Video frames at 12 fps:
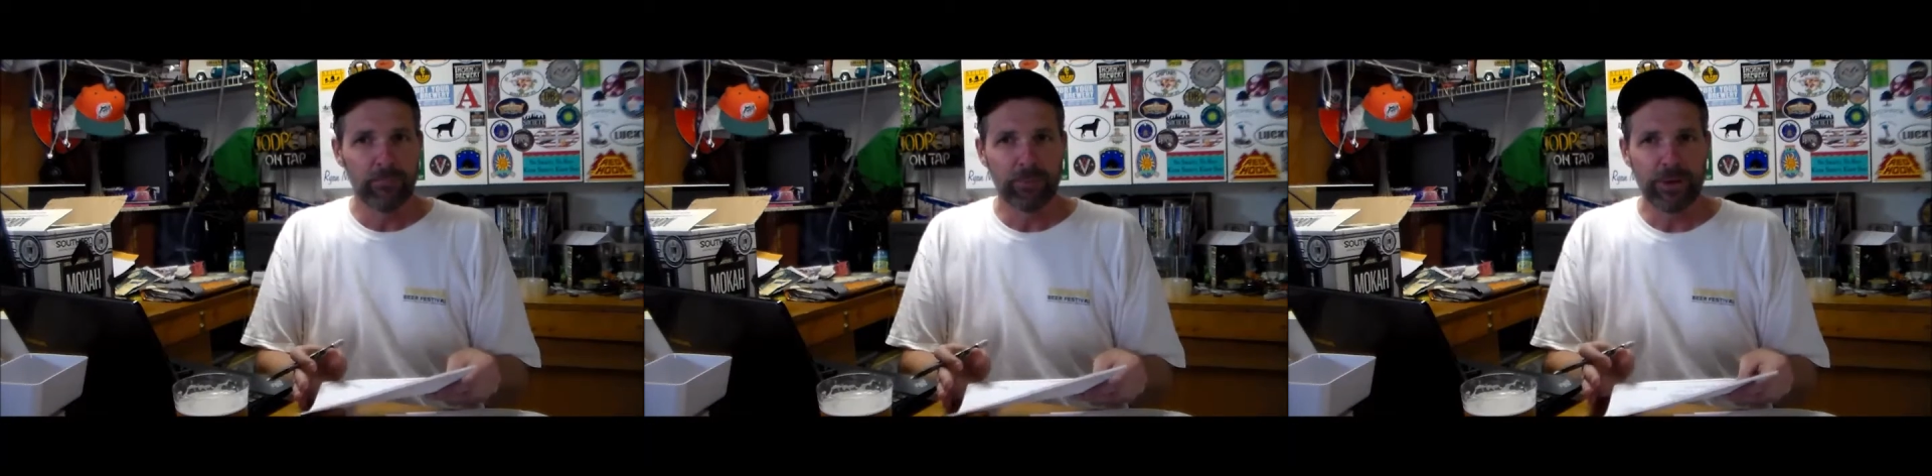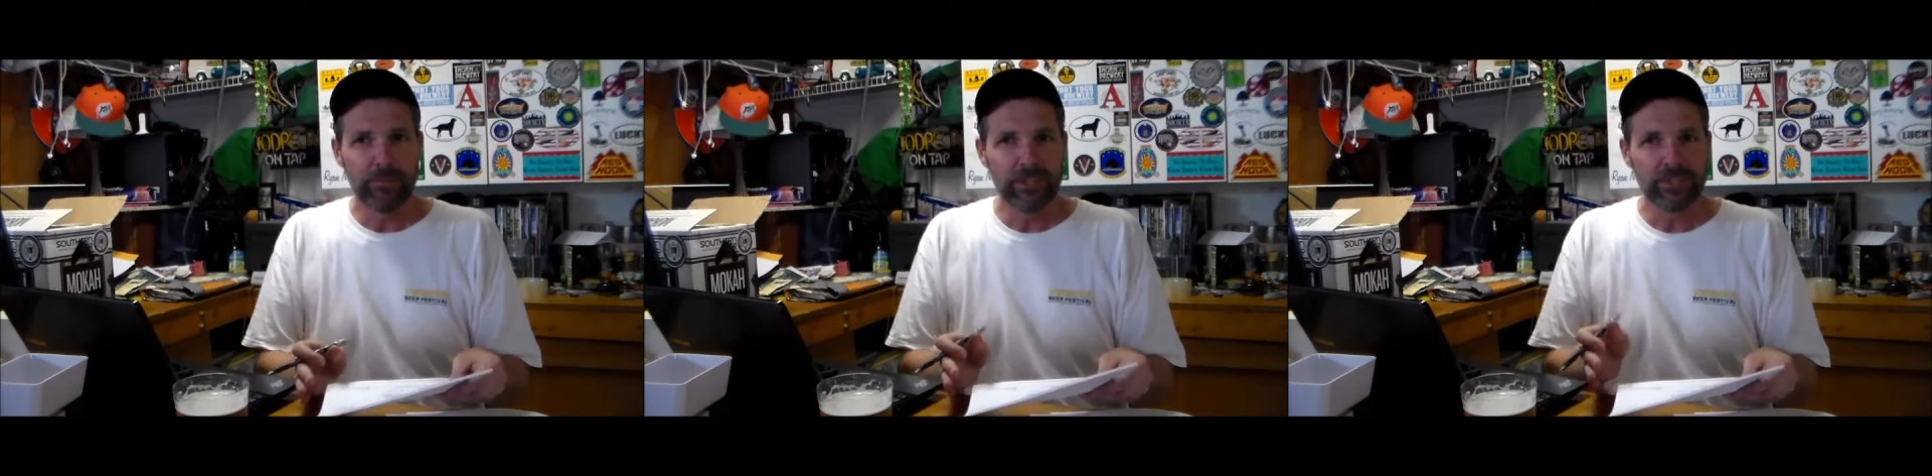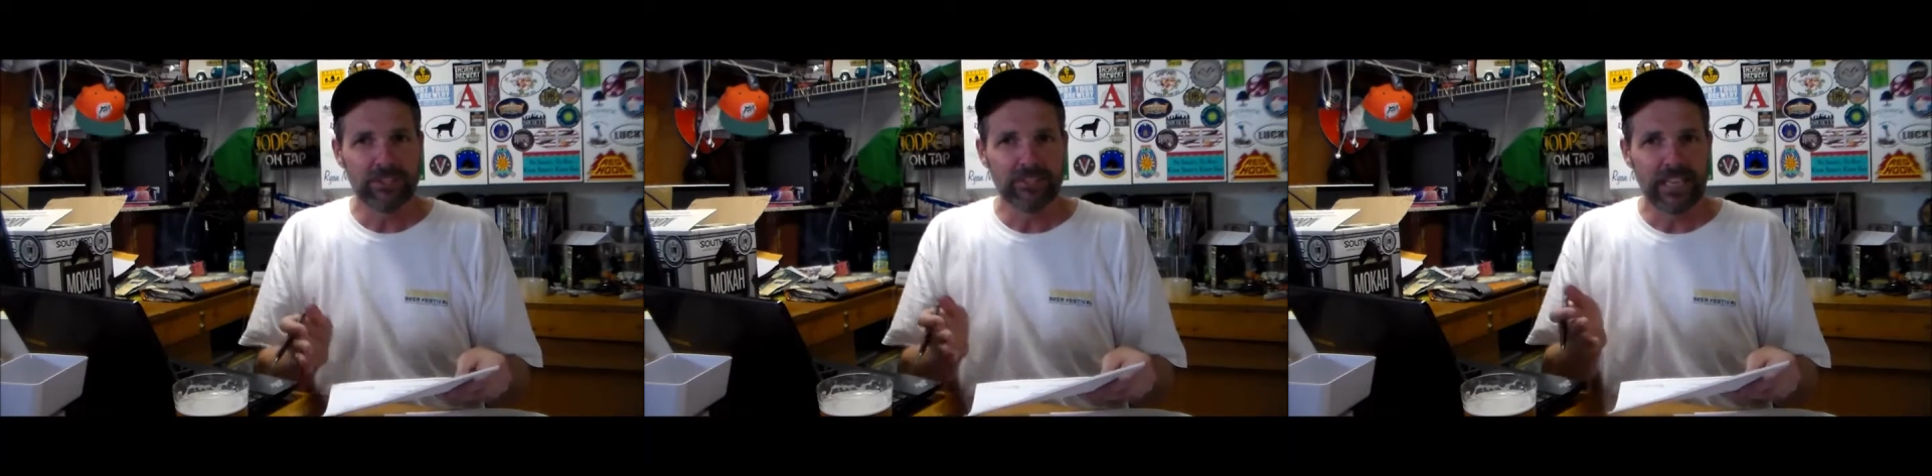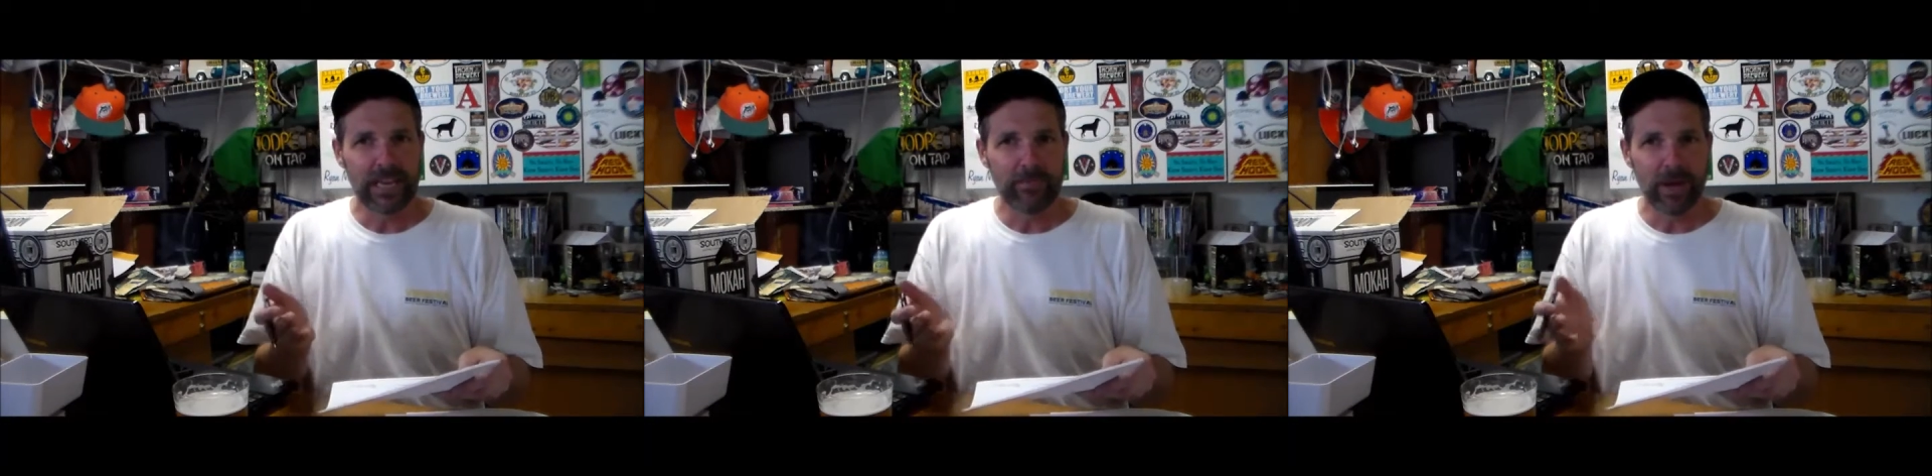Pretty much the
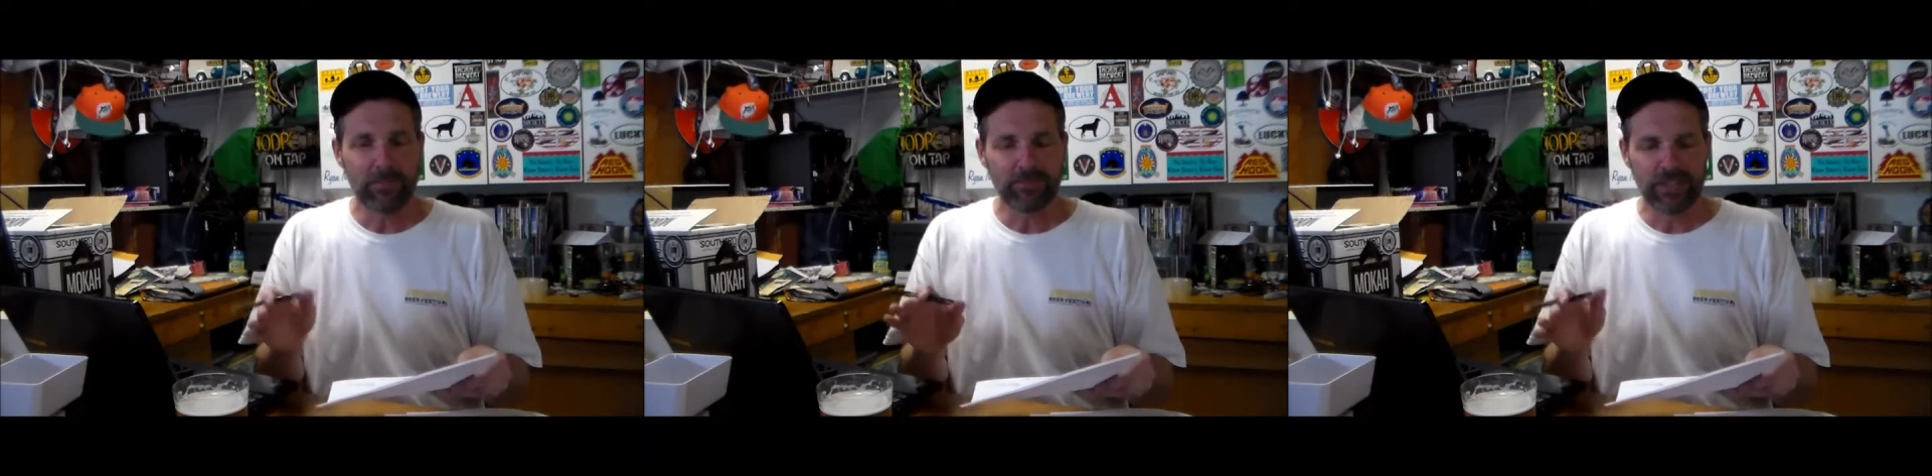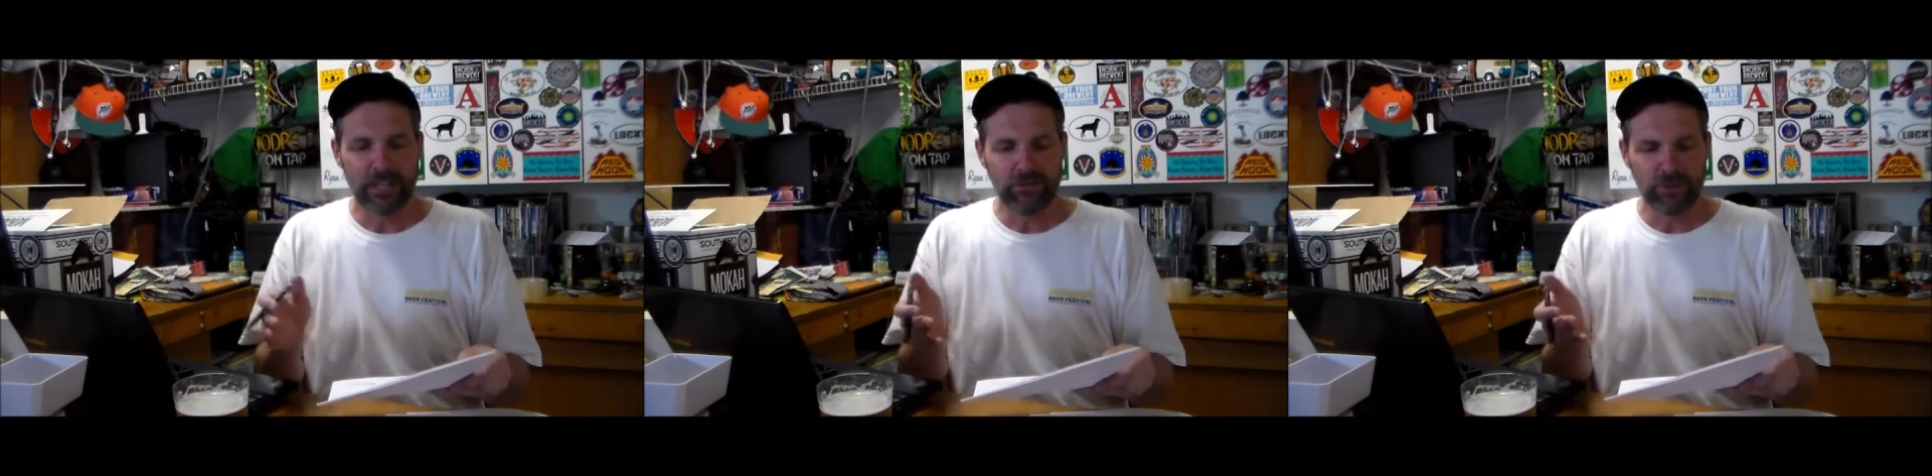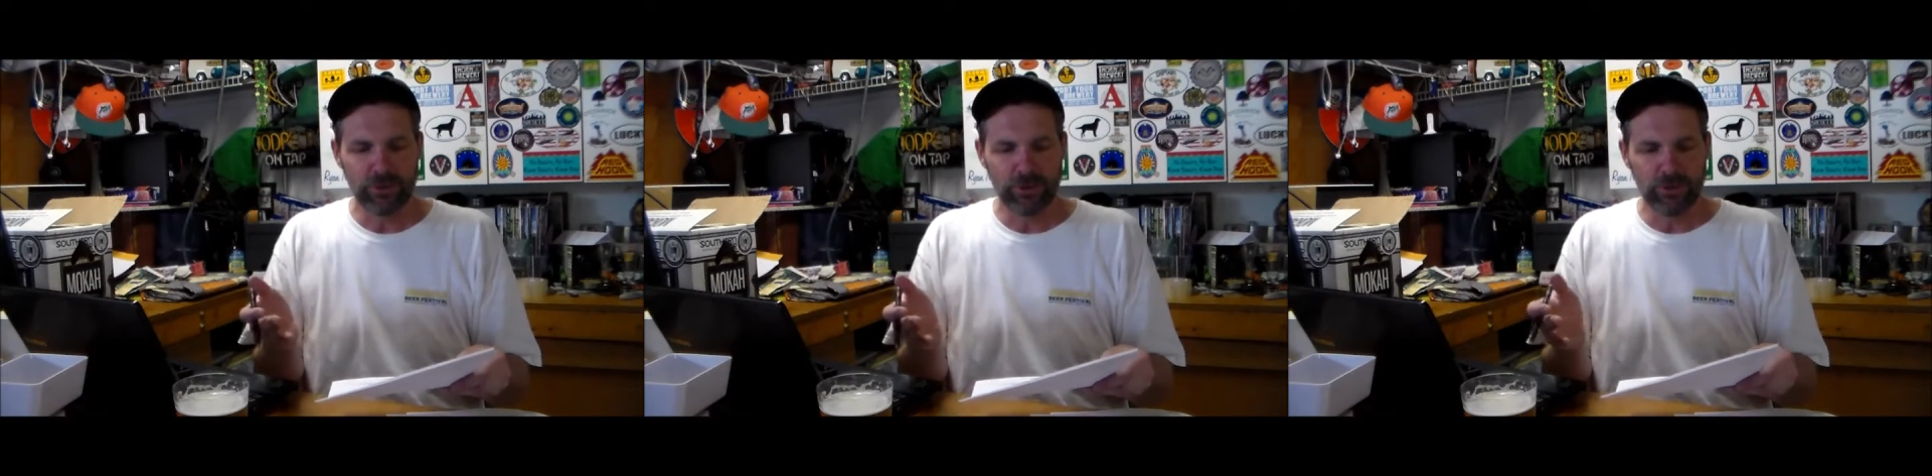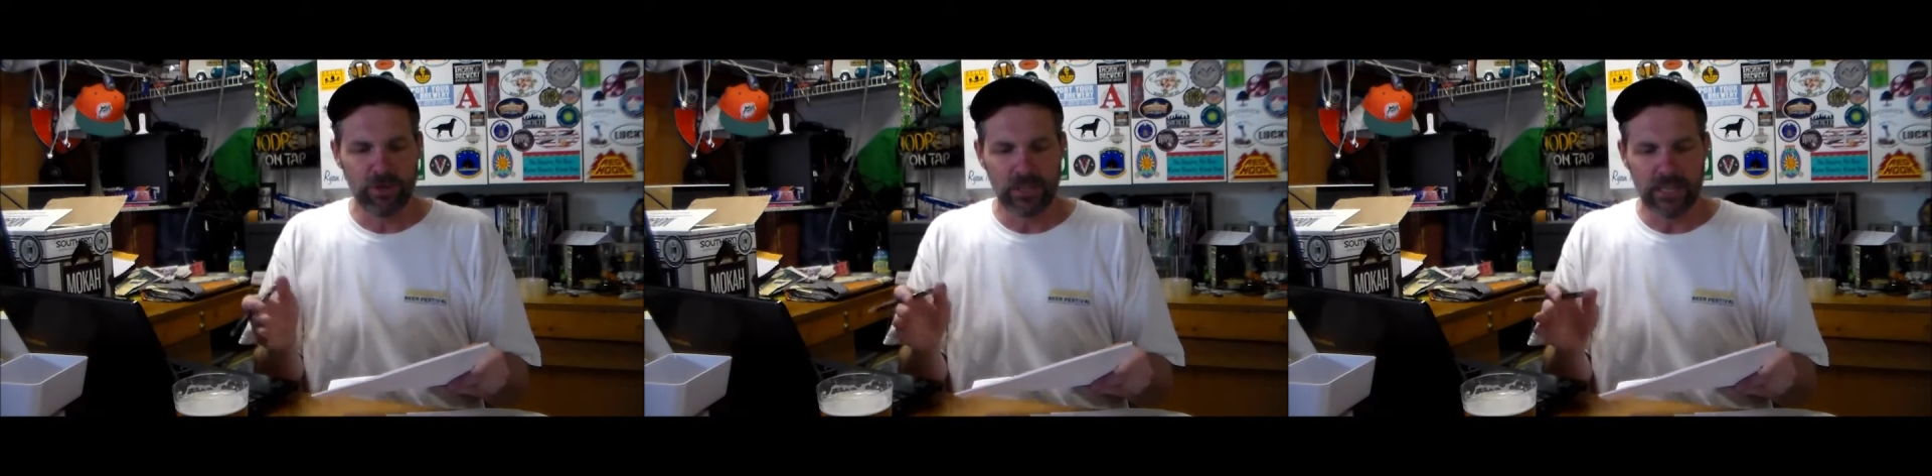same hop schedule,